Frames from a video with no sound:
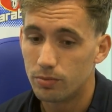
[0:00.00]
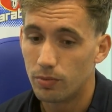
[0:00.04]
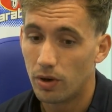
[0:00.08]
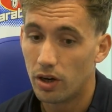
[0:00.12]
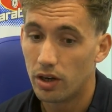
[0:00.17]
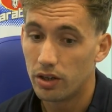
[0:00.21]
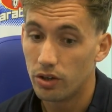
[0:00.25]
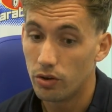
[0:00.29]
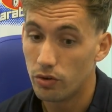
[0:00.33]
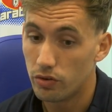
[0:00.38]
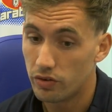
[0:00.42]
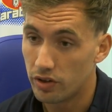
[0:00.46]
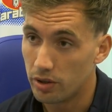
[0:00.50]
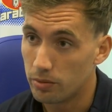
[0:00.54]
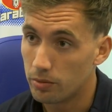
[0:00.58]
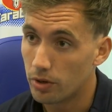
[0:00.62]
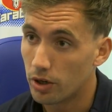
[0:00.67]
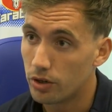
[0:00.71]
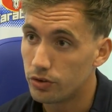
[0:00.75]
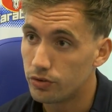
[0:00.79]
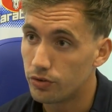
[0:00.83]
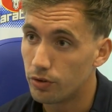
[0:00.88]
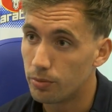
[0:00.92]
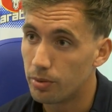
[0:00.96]
my youth team
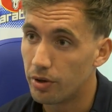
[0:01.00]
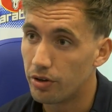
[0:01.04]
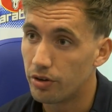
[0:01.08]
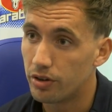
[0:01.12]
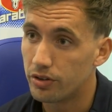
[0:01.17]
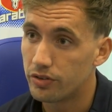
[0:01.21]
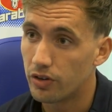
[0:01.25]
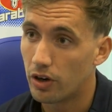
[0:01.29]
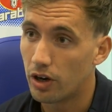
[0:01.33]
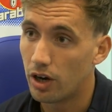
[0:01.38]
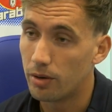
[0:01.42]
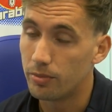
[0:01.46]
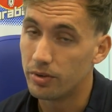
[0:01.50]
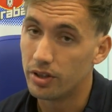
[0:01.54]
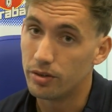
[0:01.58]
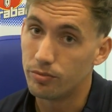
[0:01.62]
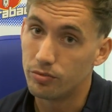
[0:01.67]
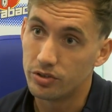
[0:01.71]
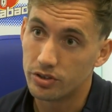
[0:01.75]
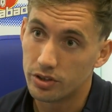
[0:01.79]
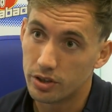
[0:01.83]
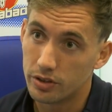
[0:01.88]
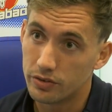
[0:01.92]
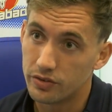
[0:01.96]
coach for a period of time and then
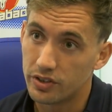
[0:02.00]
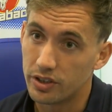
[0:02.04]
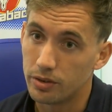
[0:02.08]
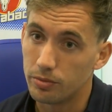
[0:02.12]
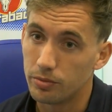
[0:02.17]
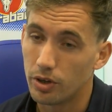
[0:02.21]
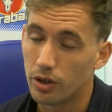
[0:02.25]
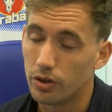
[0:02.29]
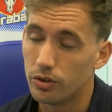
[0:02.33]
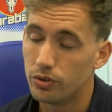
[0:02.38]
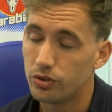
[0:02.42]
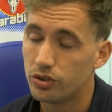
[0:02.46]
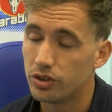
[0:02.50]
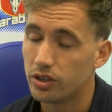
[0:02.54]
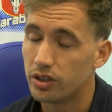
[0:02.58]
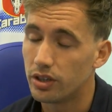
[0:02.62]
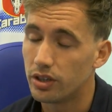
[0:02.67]
reserve team coach